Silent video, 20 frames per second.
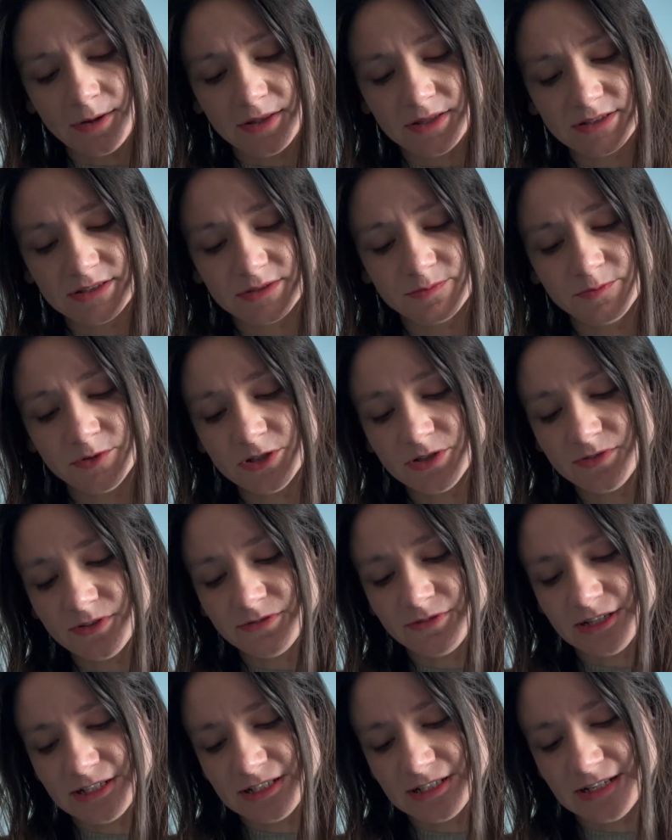this is beautifully
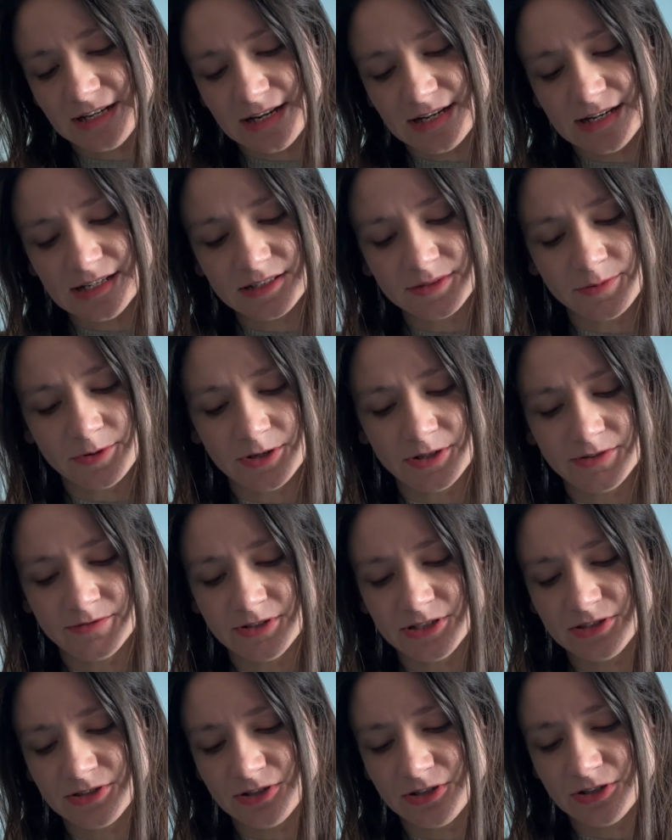written and expertly
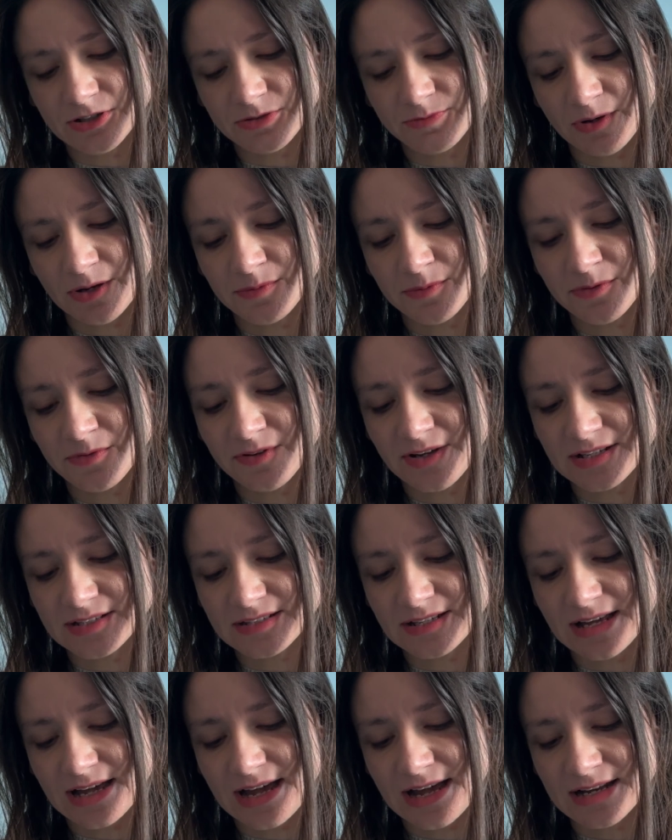researched by Professor
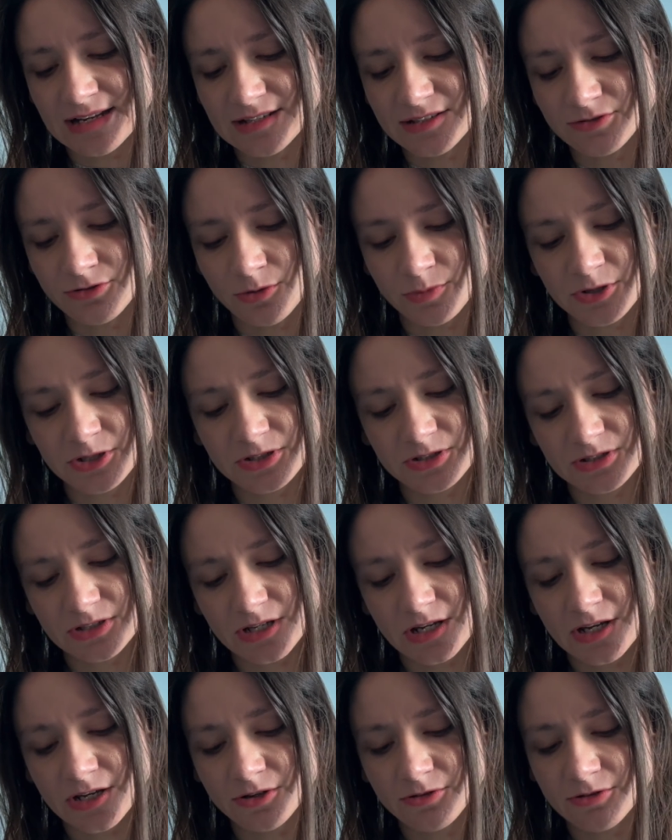Alice Roberts.
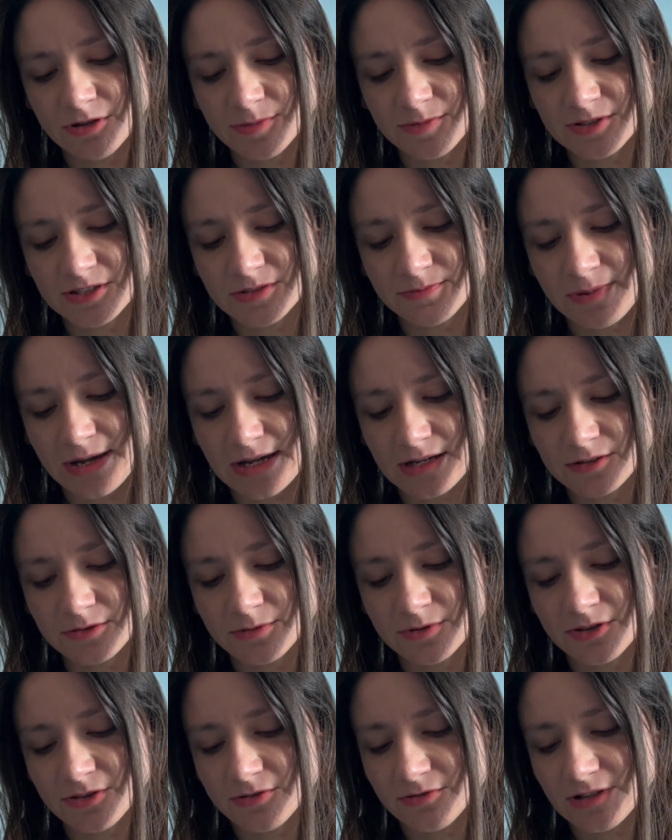Crypt is packed with
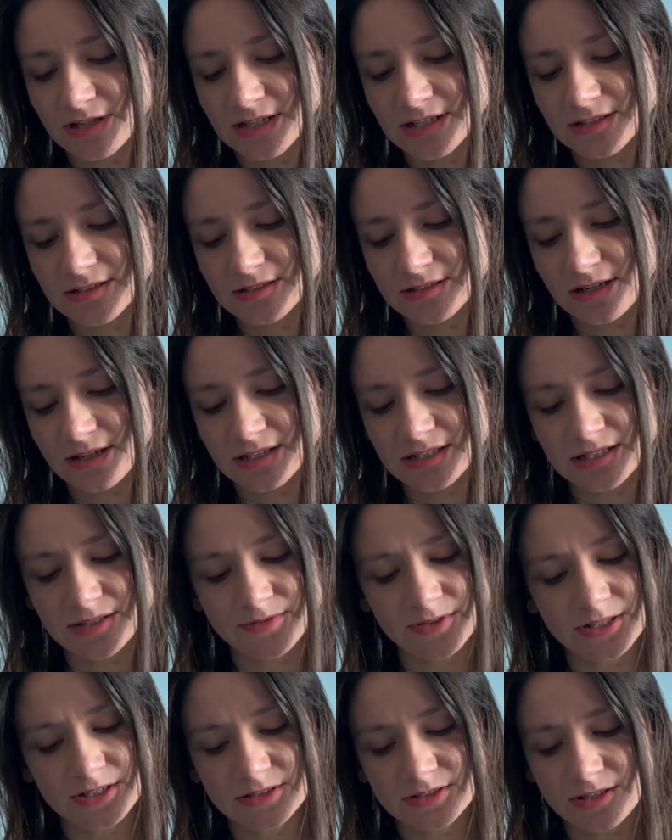thrilling scientific
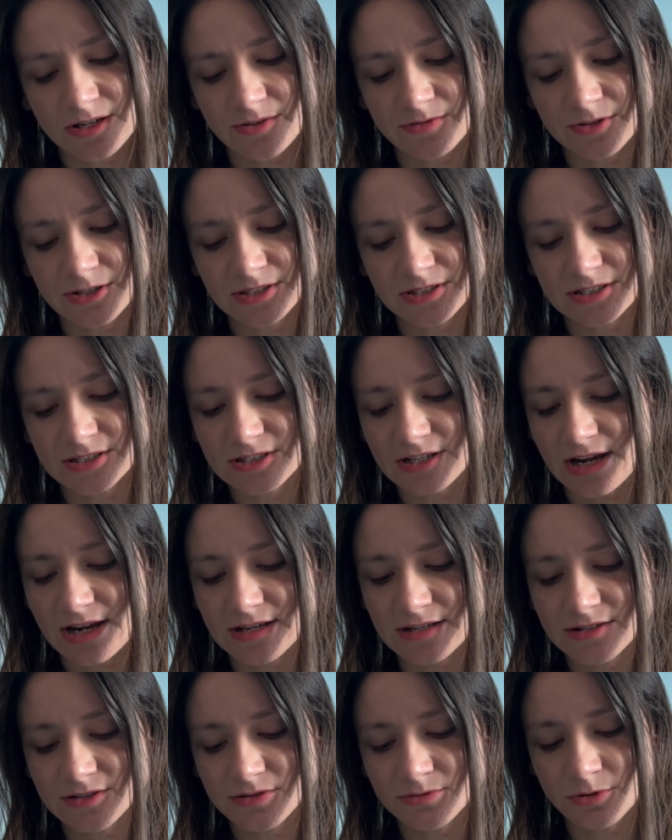discoveries that
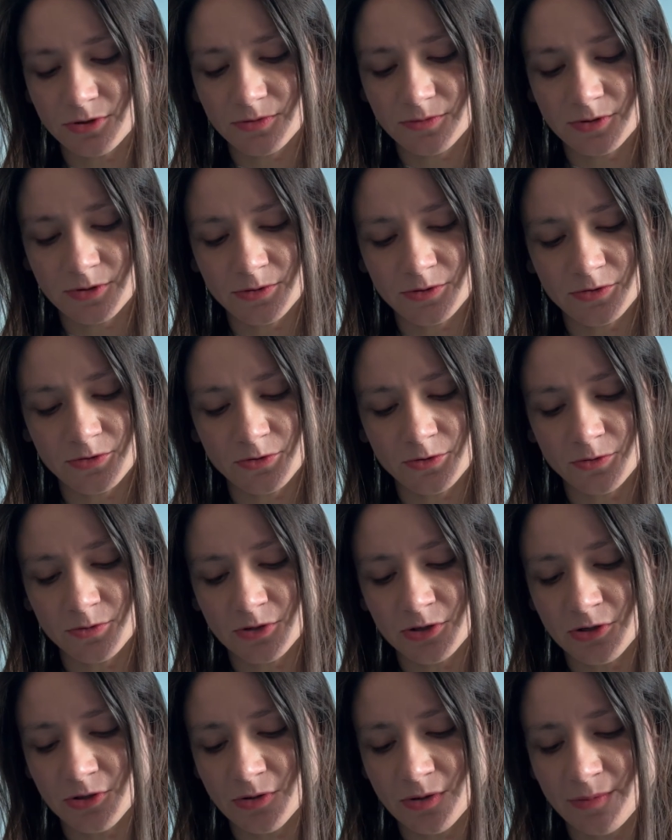challenge what we all thought we
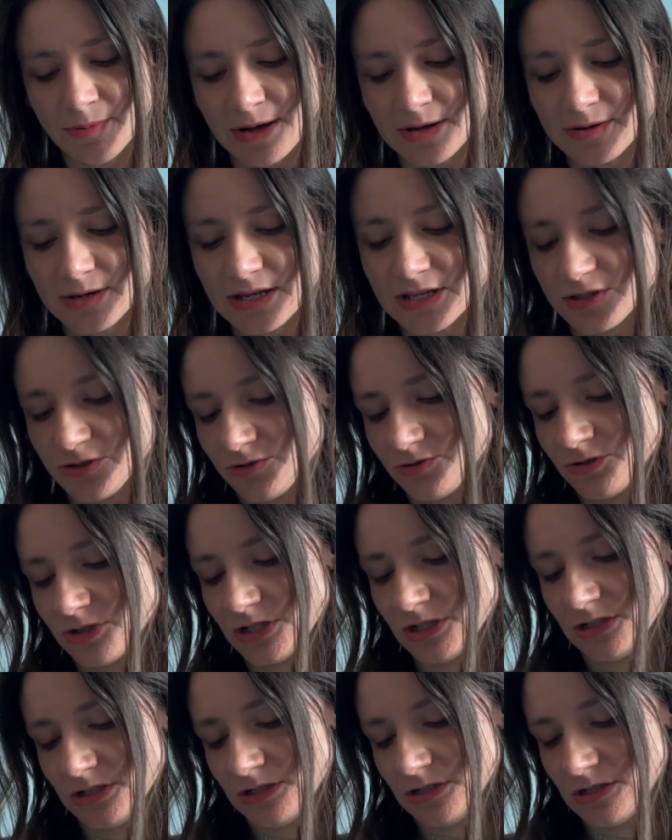knew about history.
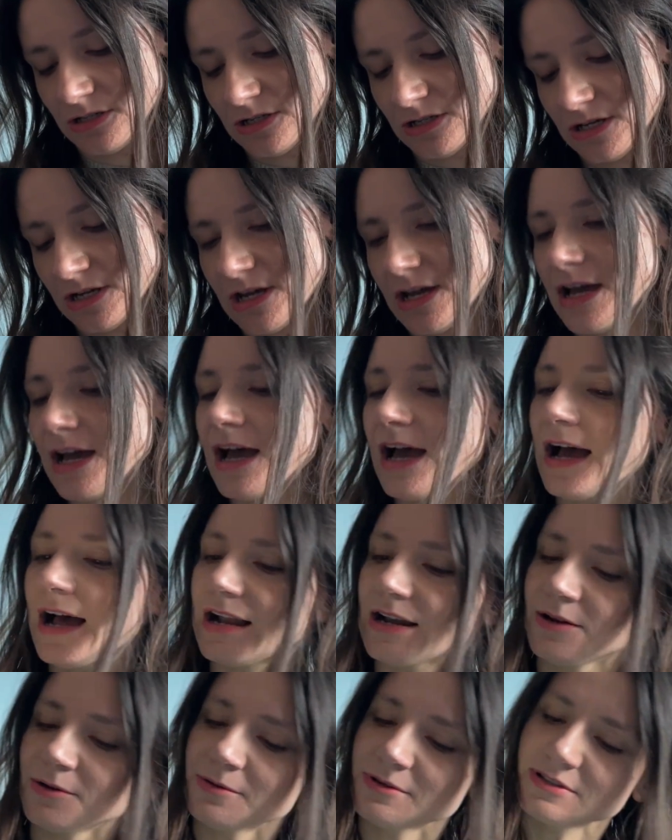And I
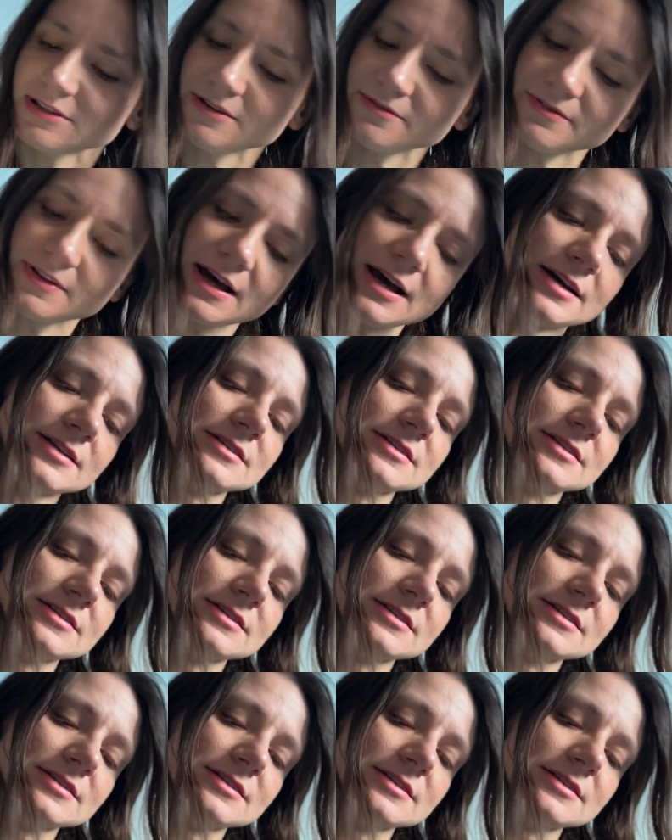always love that.